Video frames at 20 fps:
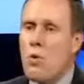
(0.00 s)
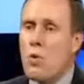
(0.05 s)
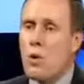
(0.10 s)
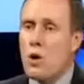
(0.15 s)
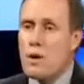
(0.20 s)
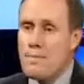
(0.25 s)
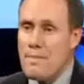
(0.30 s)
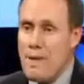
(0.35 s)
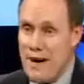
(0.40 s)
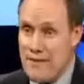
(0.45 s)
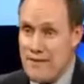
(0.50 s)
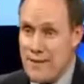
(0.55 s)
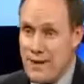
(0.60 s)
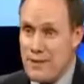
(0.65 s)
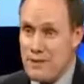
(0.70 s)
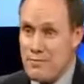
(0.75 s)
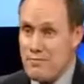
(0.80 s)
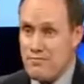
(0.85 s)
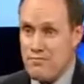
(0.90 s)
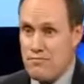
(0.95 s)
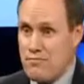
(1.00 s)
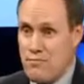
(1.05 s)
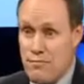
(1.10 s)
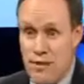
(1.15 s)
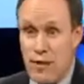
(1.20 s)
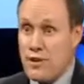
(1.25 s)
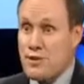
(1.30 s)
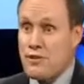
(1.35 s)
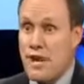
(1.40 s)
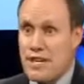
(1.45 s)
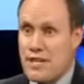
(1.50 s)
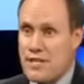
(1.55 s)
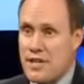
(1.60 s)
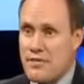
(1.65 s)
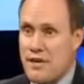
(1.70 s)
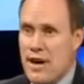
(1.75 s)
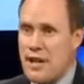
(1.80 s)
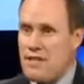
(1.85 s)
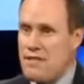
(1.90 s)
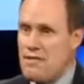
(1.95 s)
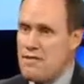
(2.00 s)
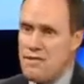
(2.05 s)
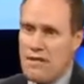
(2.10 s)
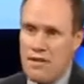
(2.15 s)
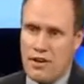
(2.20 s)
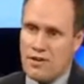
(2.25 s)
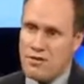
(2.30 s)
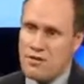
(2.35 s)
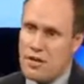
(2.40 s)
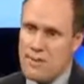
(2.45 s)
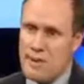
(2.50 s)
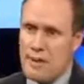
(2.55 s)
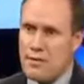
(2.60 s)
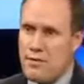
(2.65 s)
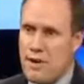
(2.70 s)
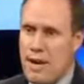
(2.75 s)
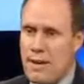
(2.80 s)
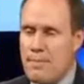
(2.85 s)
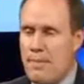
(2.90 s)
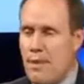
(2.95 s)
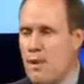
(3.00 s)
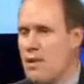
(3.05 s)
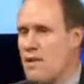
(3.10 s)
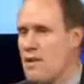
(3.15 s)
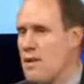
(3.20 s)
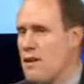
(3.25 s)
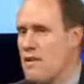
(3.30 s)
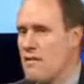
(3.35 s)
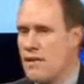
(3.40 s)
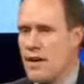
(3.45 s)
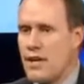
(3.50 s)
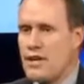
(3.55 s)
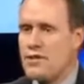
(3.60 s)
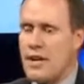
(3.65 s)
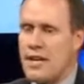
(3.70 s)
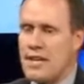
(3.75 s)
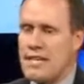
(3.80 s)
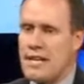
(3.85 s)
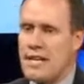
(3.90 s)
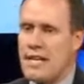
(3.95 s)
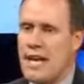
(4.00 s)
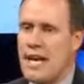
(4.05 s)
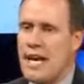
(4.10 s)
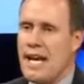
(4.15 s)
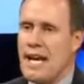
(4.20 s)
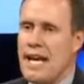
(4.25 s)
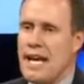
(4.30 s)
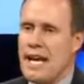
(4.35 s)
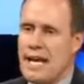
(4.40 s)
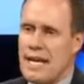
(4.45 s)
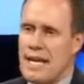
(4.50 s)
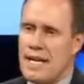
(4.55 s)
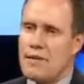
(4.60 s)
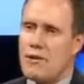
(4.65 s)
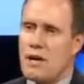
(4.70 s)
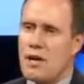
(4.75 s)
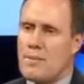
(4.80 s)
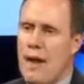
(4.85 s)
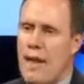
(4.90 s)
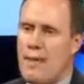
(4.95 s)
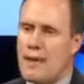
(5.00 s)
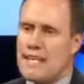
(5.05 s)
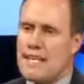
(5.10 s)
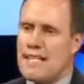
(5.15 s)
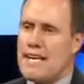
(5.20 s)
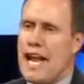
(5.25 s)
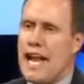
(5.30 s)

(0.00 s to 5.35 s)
Warren Buffett, very trusted, right? Extremely credible, very trusted. He wrote about this